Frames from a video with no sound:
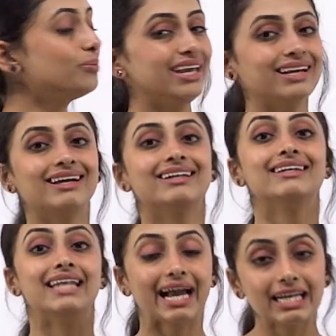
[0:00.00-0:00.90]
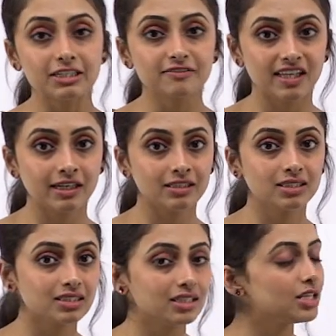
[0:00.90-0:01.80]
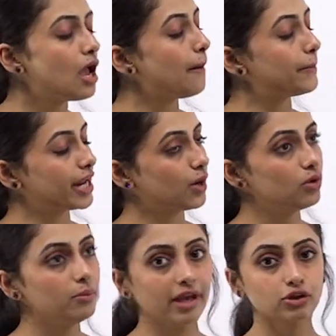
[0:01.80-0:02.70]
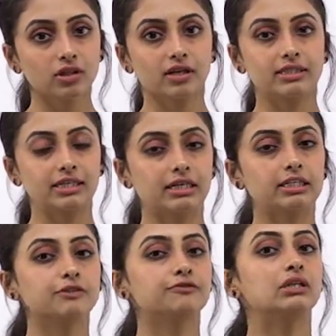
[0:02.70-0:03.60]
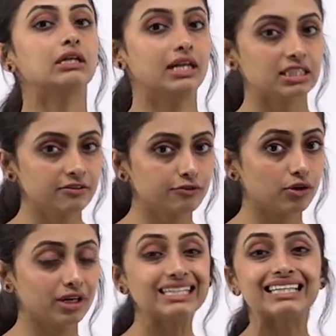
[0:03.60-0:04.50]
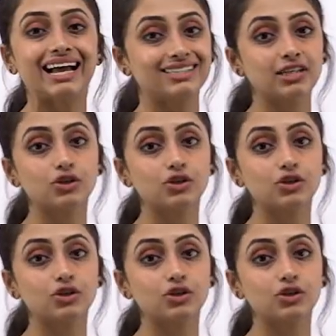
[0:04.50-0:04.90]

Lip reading: make negative sentences, but I will make sure that I take a different lesson for it as I